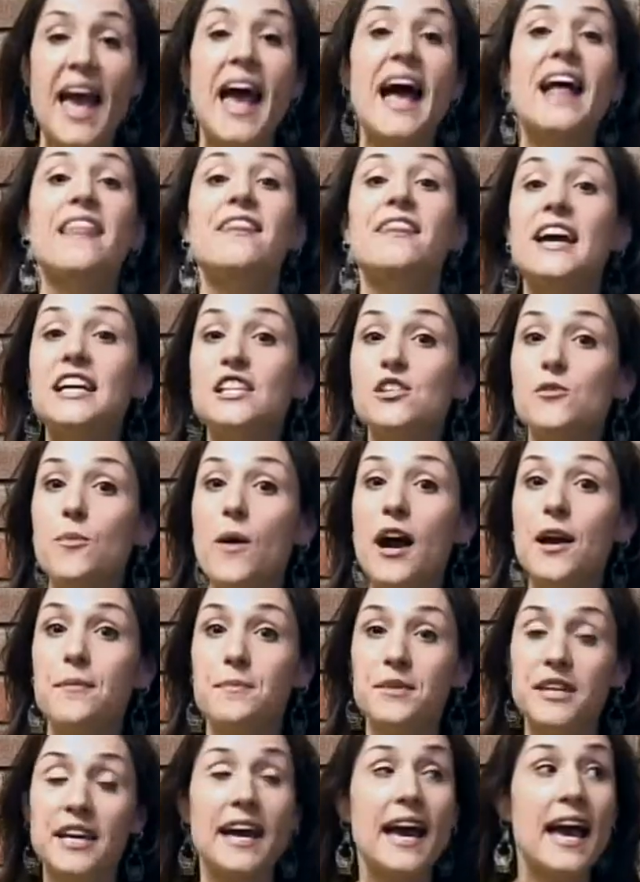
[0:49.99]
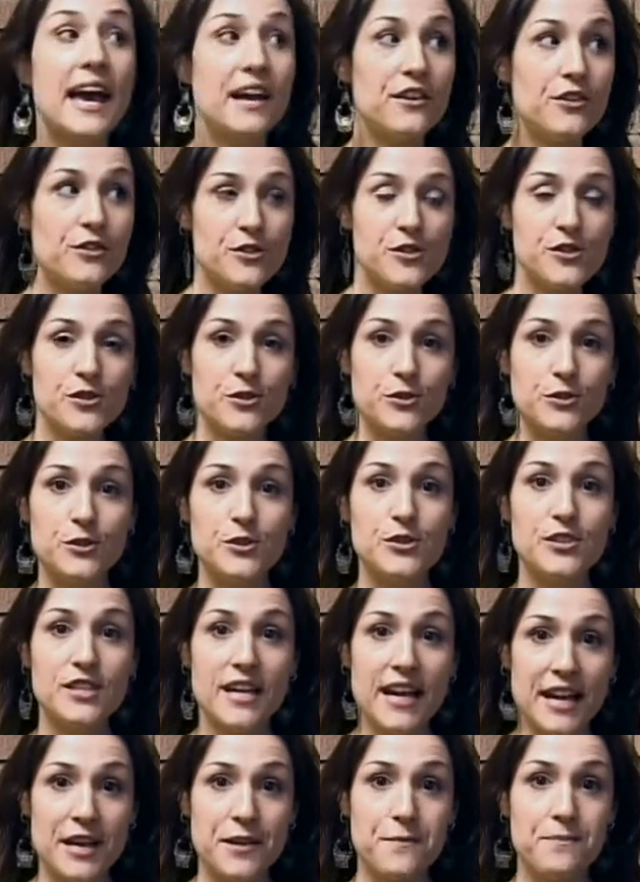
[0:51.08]
And that's why I'm here at her school
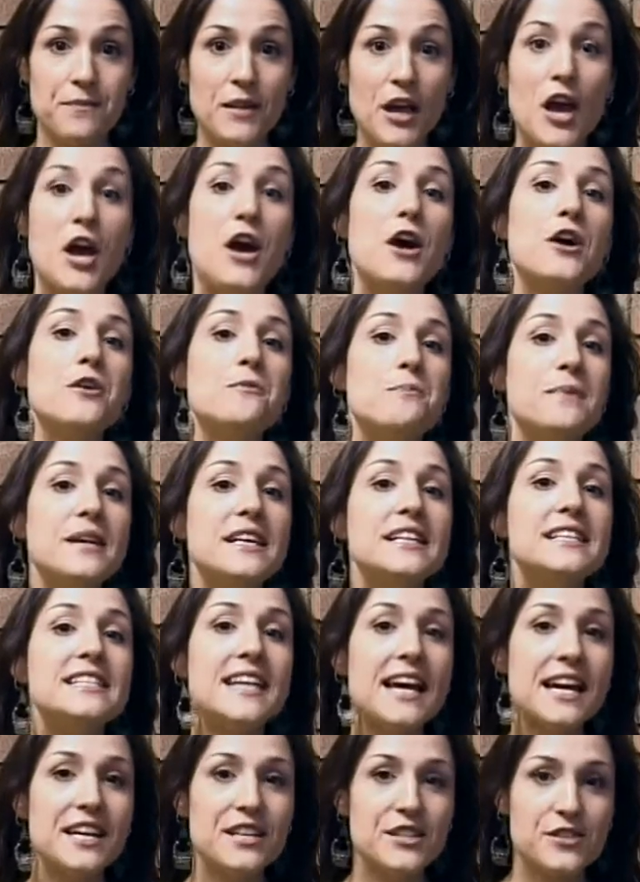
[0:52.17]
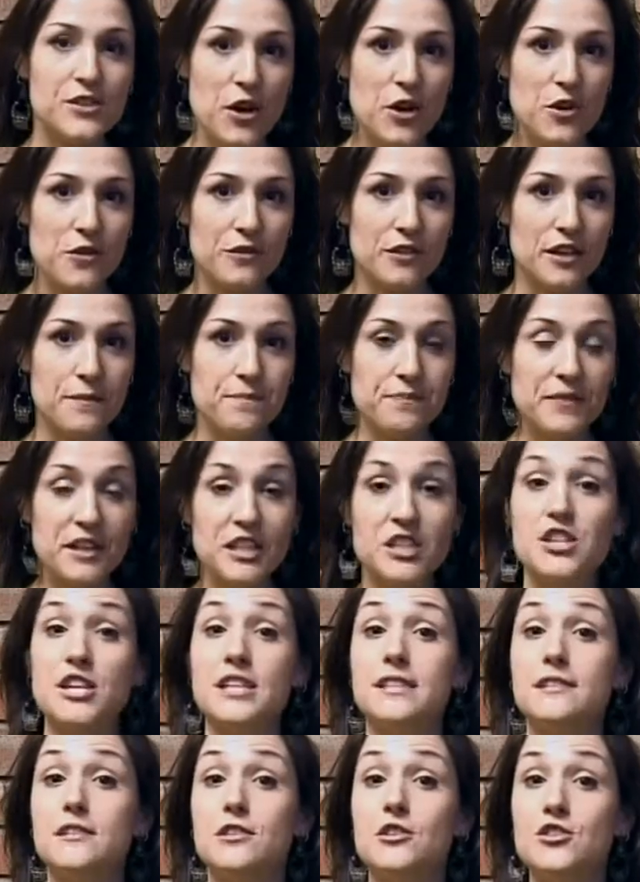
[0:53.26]
today. Her big day is over. She
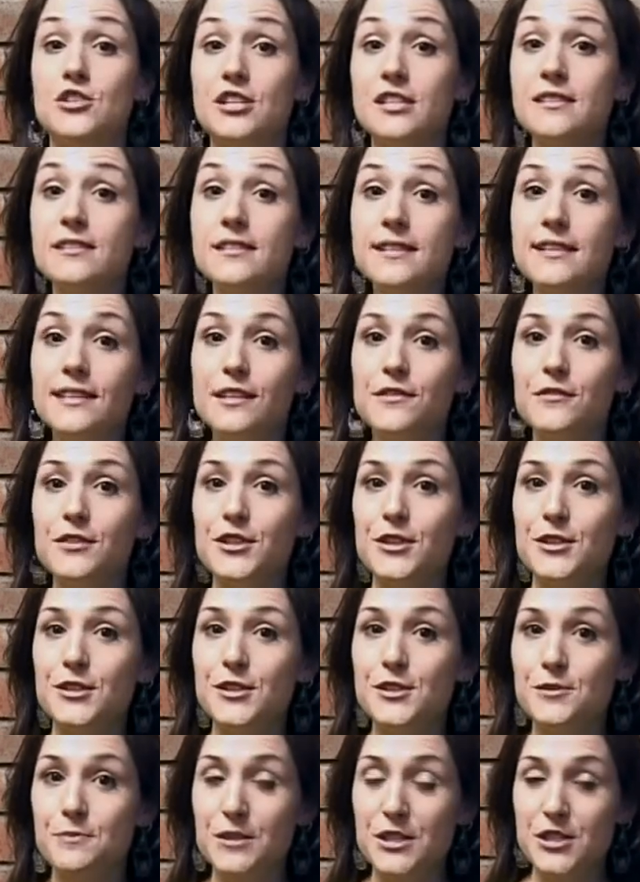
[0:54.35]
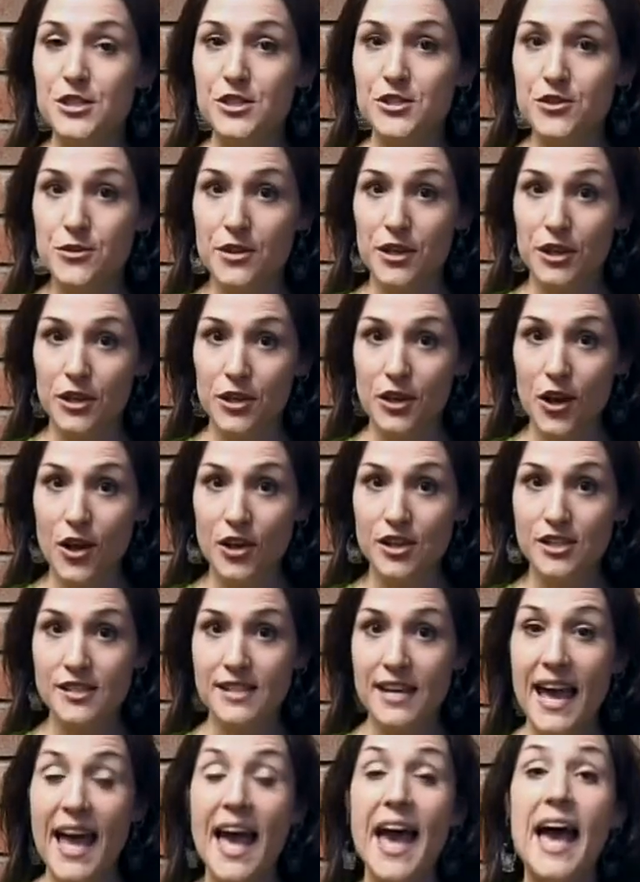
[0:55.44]
has just delivered her speech to her class,
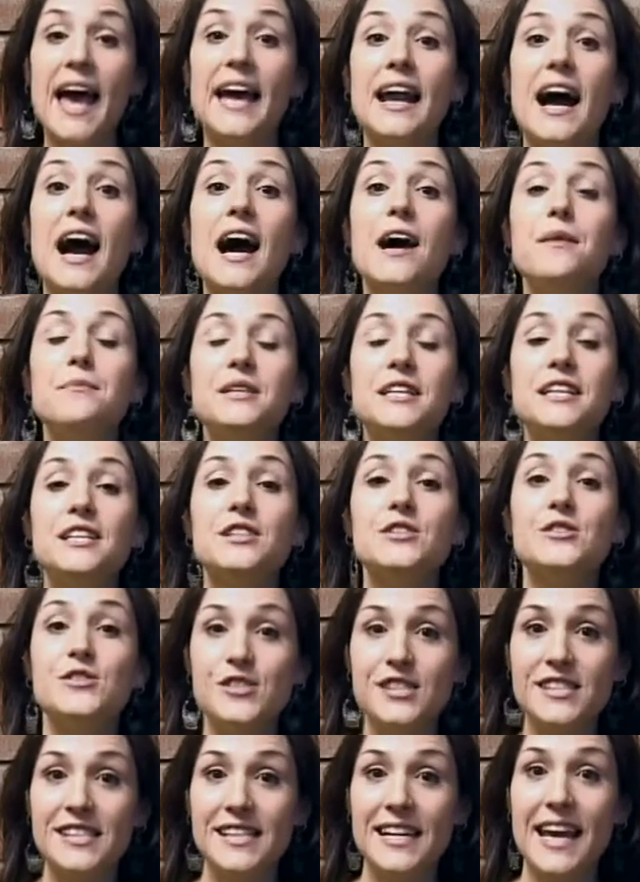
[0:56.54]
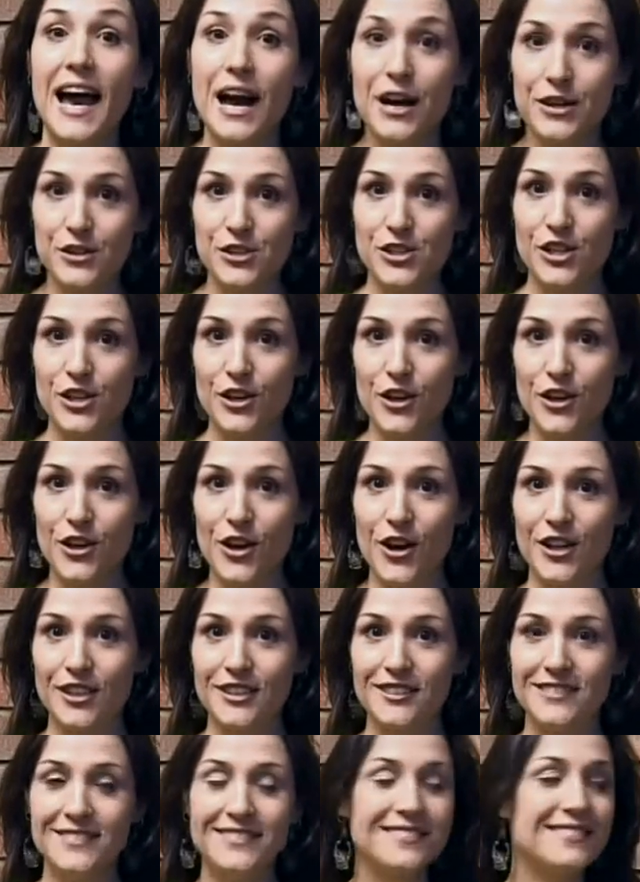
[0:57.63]
and I'm here to see how she got
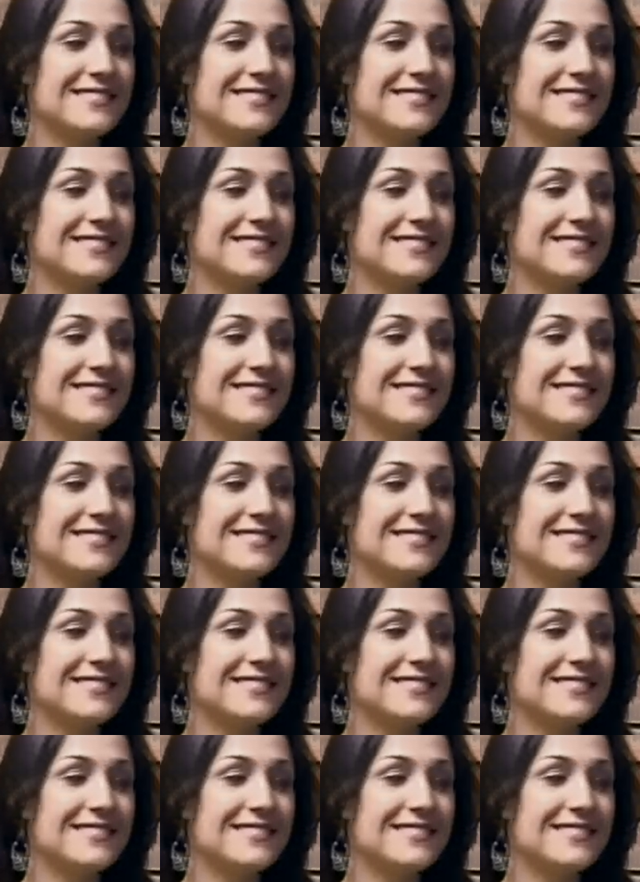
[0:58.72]
on.